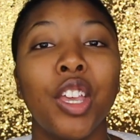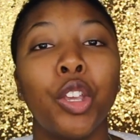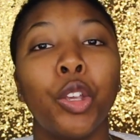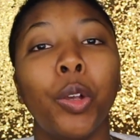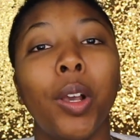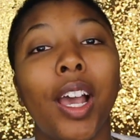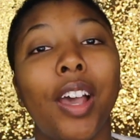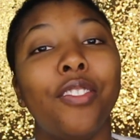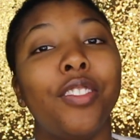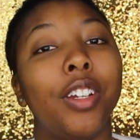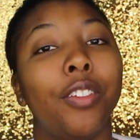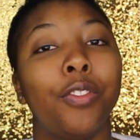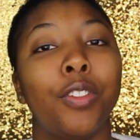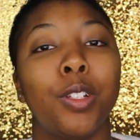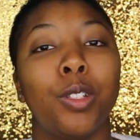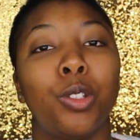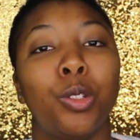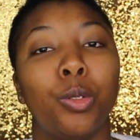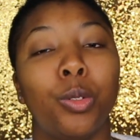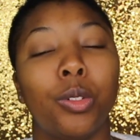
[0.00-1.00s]
You have
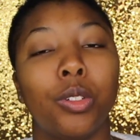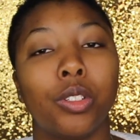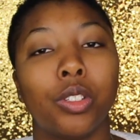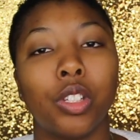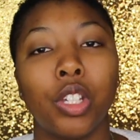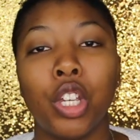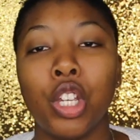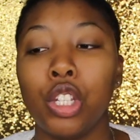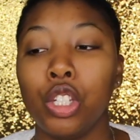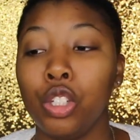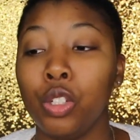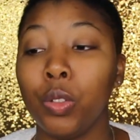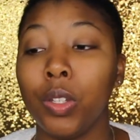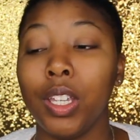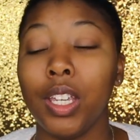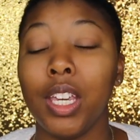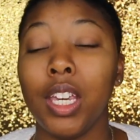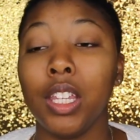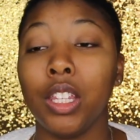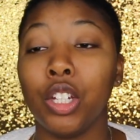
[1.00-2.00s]
different tools. You
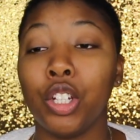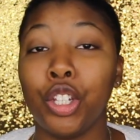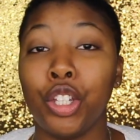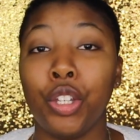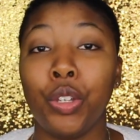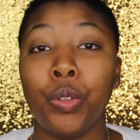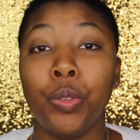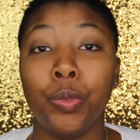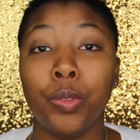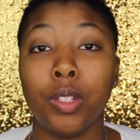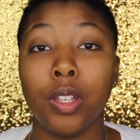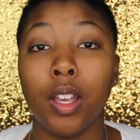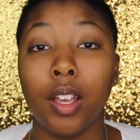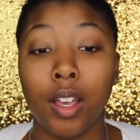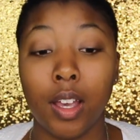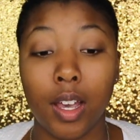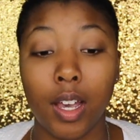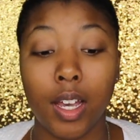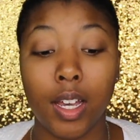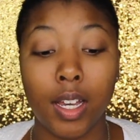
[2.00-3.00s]
can either use
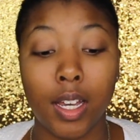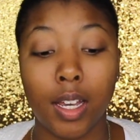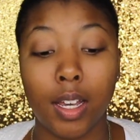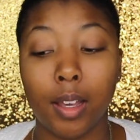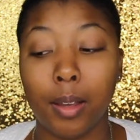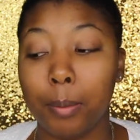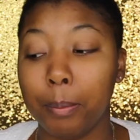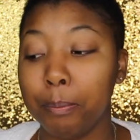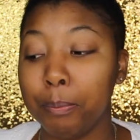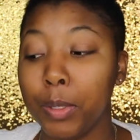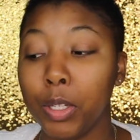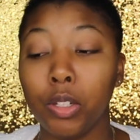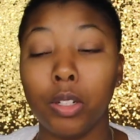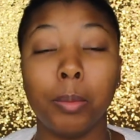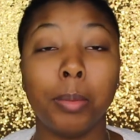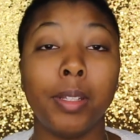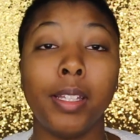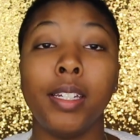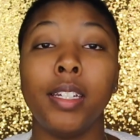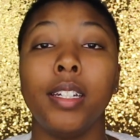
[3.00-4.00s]
a beauty
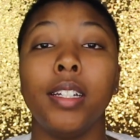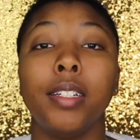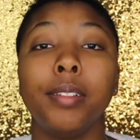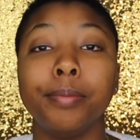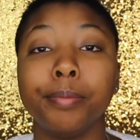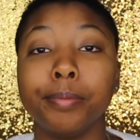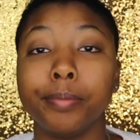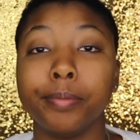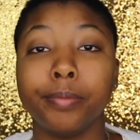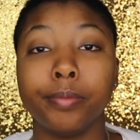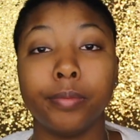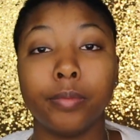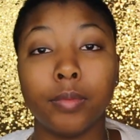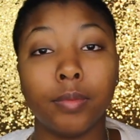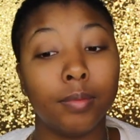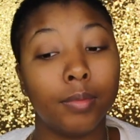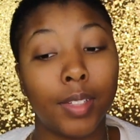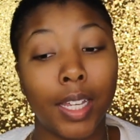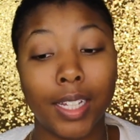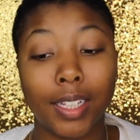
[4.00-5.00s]
blender
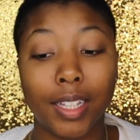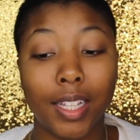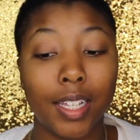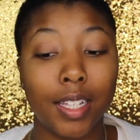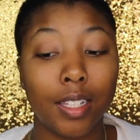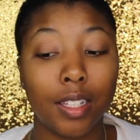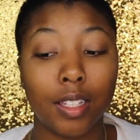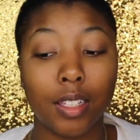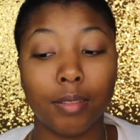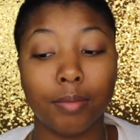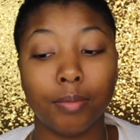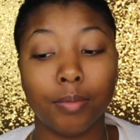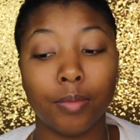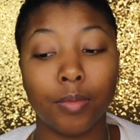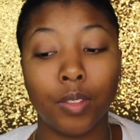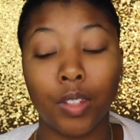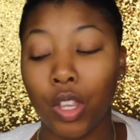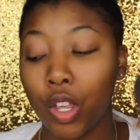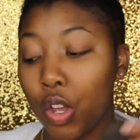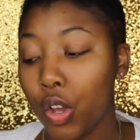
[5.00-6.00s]
like this,
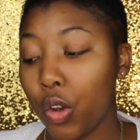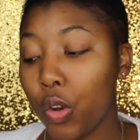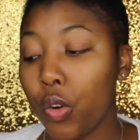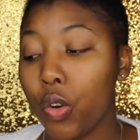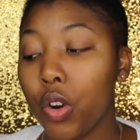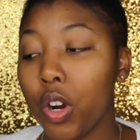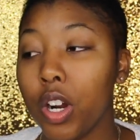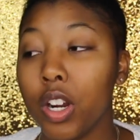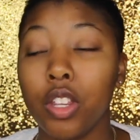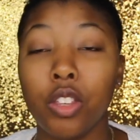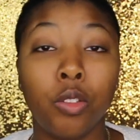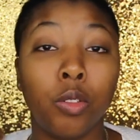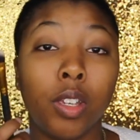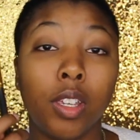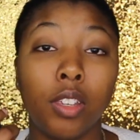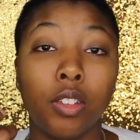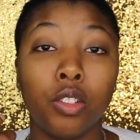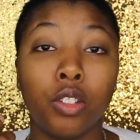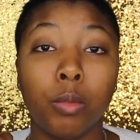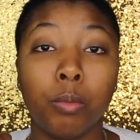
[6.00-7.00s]
or you can
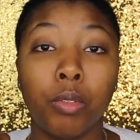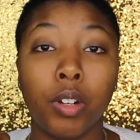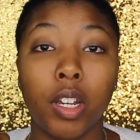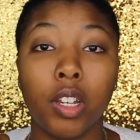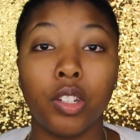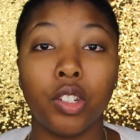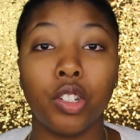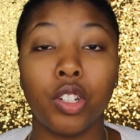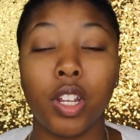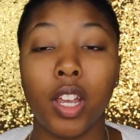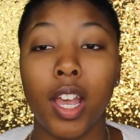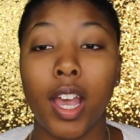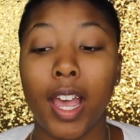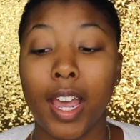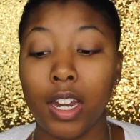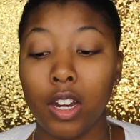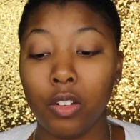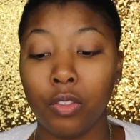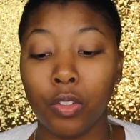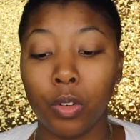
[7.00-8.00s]
use a brush.
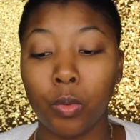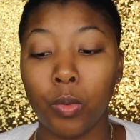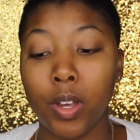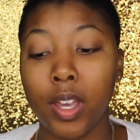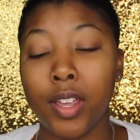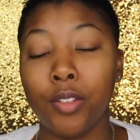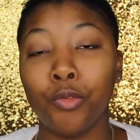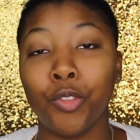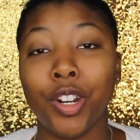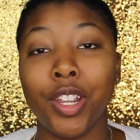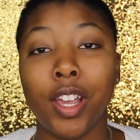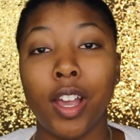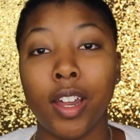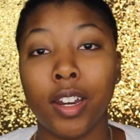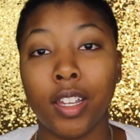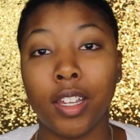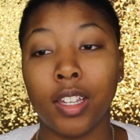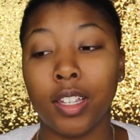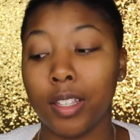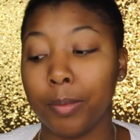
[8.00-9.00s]
I know for one,
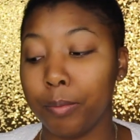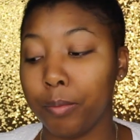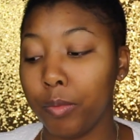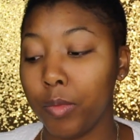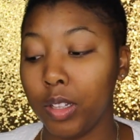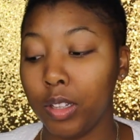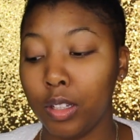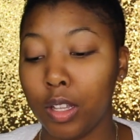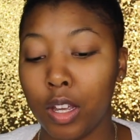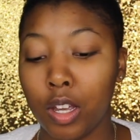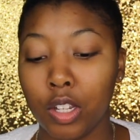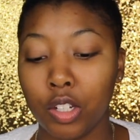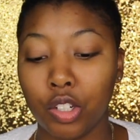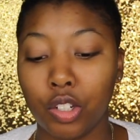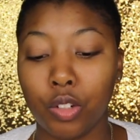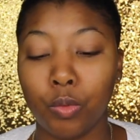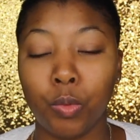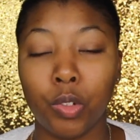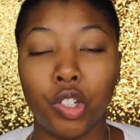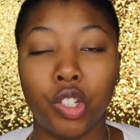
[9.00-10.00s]
Rihanna
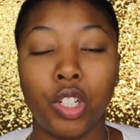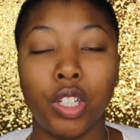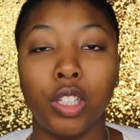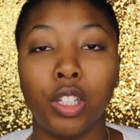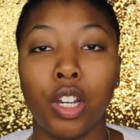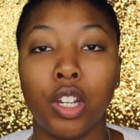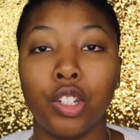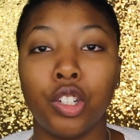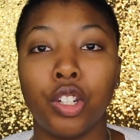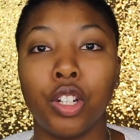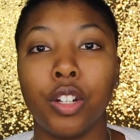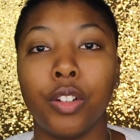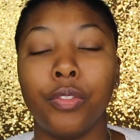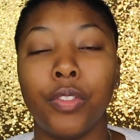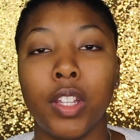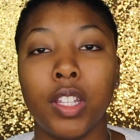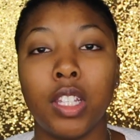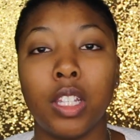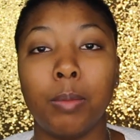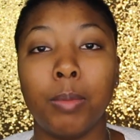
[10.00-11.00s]
launched, when she launched her
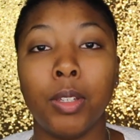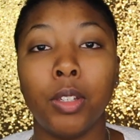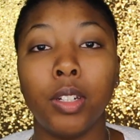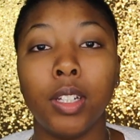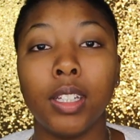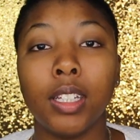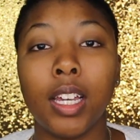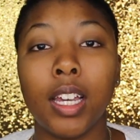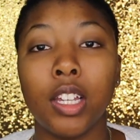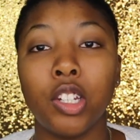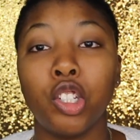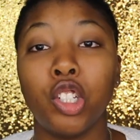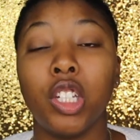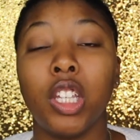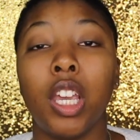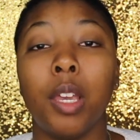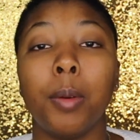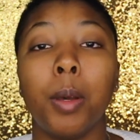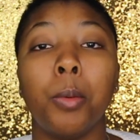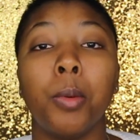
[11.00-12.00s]
Fenty Beauty line, she
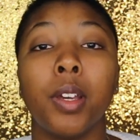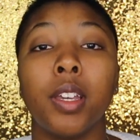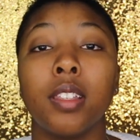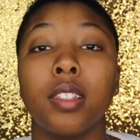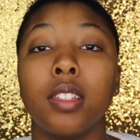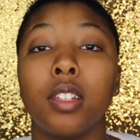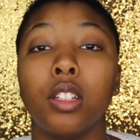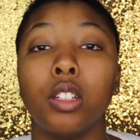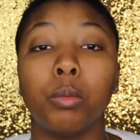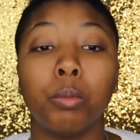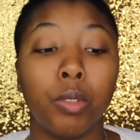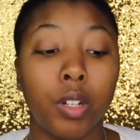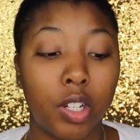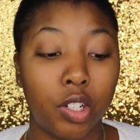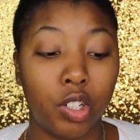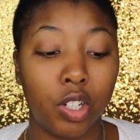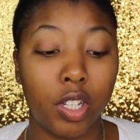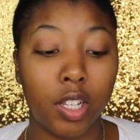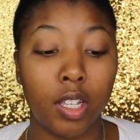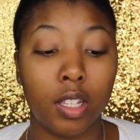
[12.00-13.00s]
came out with concealer
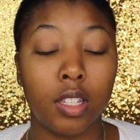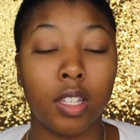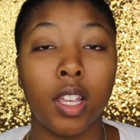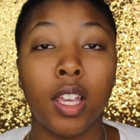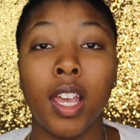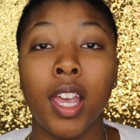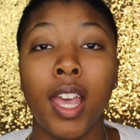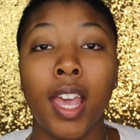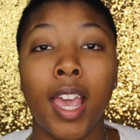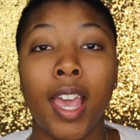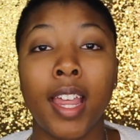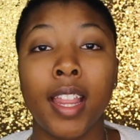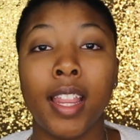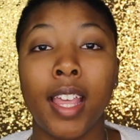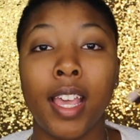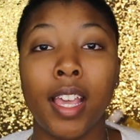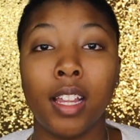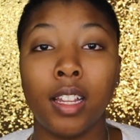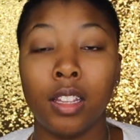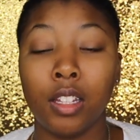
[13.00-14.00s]
brushes, and
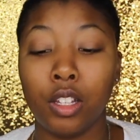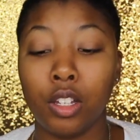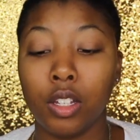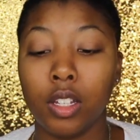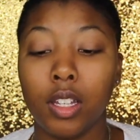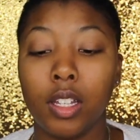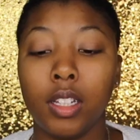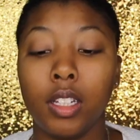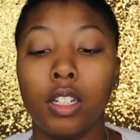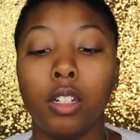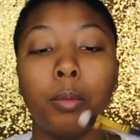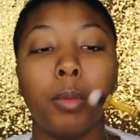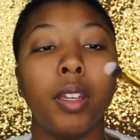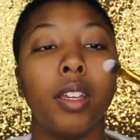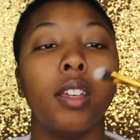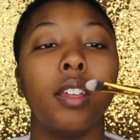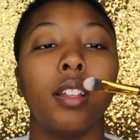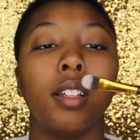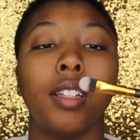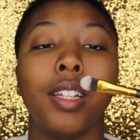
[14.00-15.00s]
they look a little
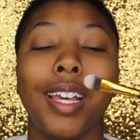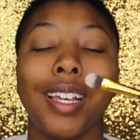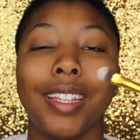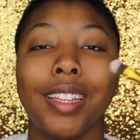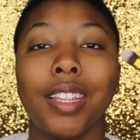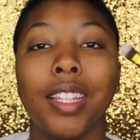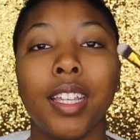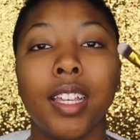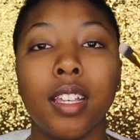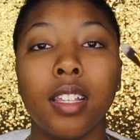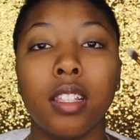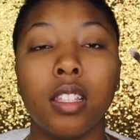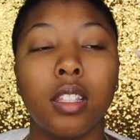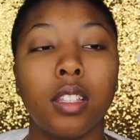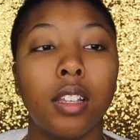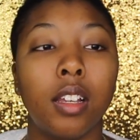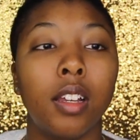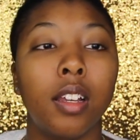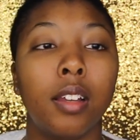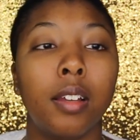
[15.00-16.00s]
bit like this,
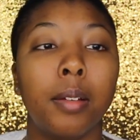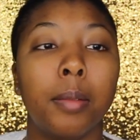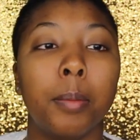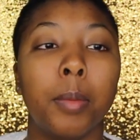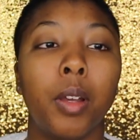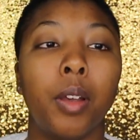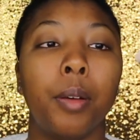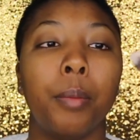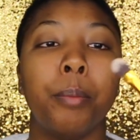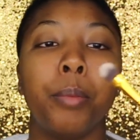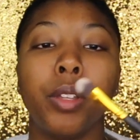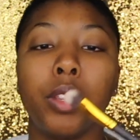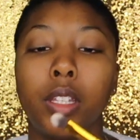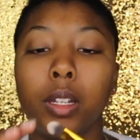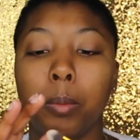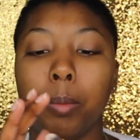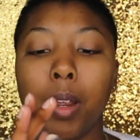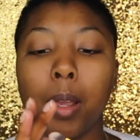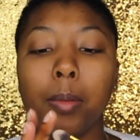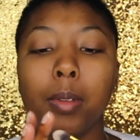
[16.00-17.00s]
but
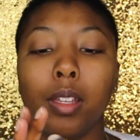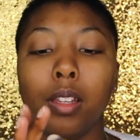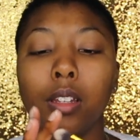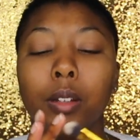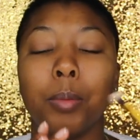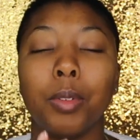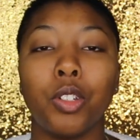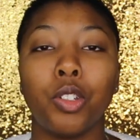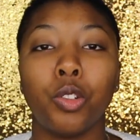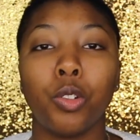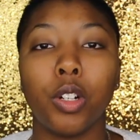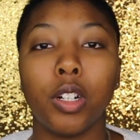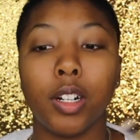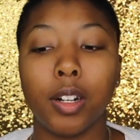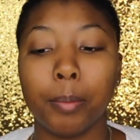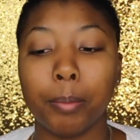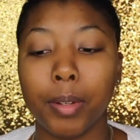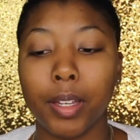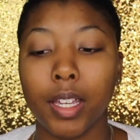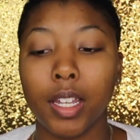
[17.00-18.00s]
they're probably a little bit
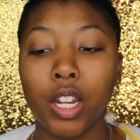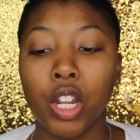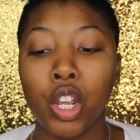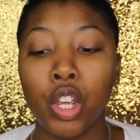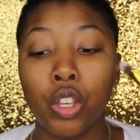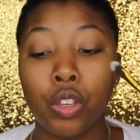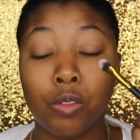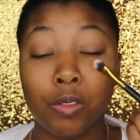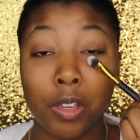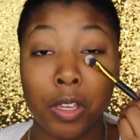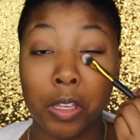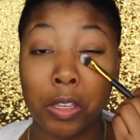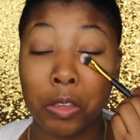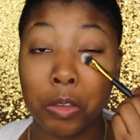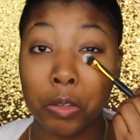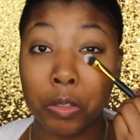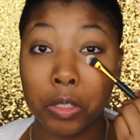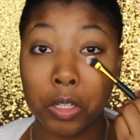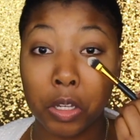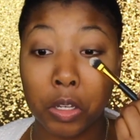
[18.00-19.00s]
shorter. But you can
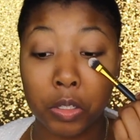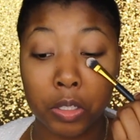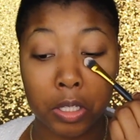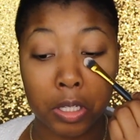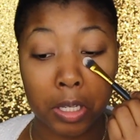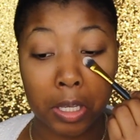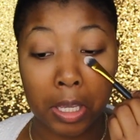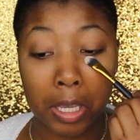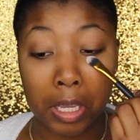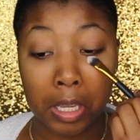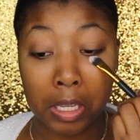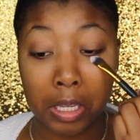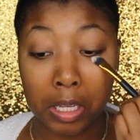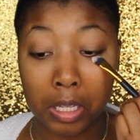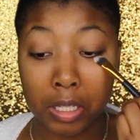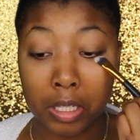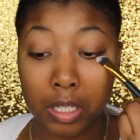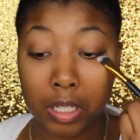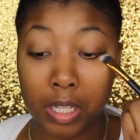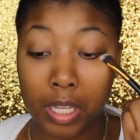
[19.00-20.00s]
use those to get
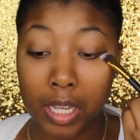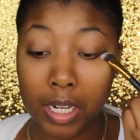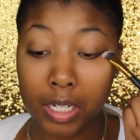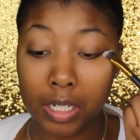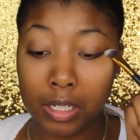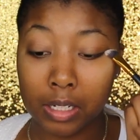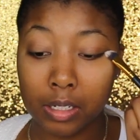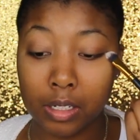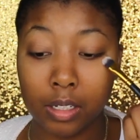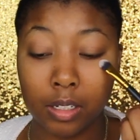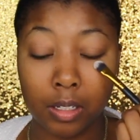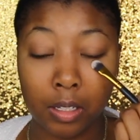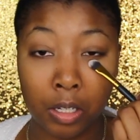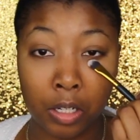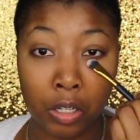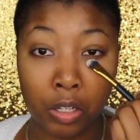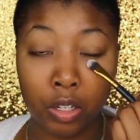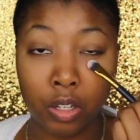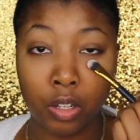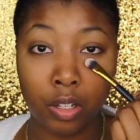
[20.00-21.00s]
into that, you
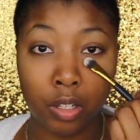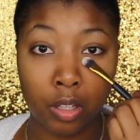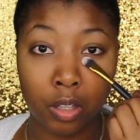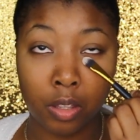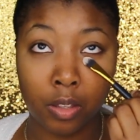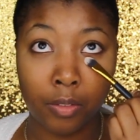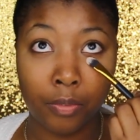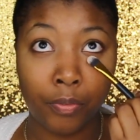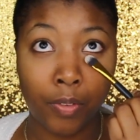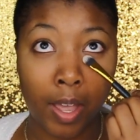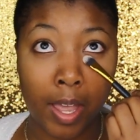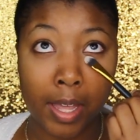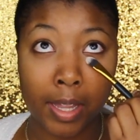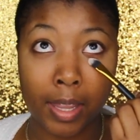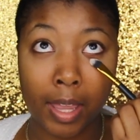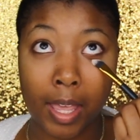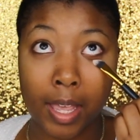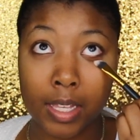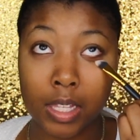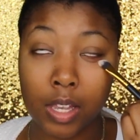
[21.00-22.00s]
know, the fine
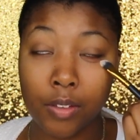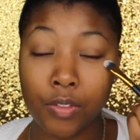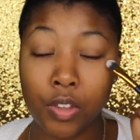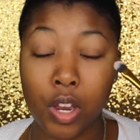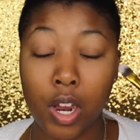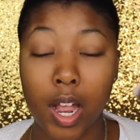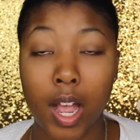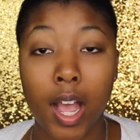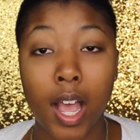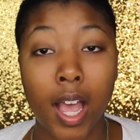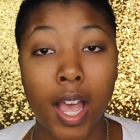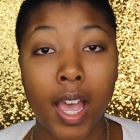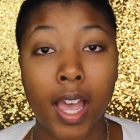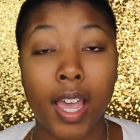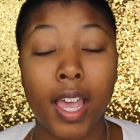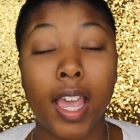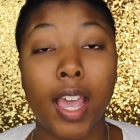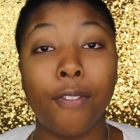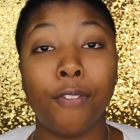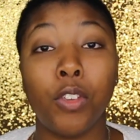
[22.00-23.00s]
lines of your
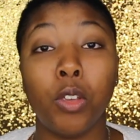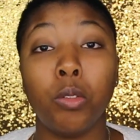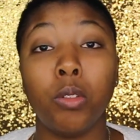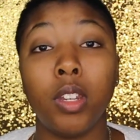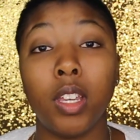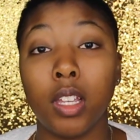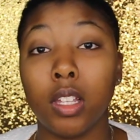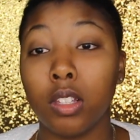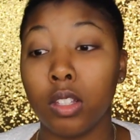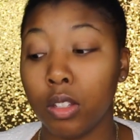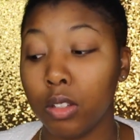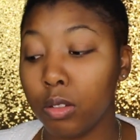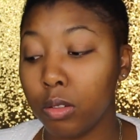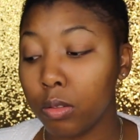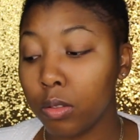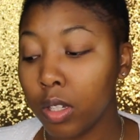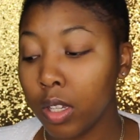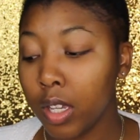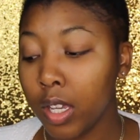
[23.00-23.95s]
eye if you need to.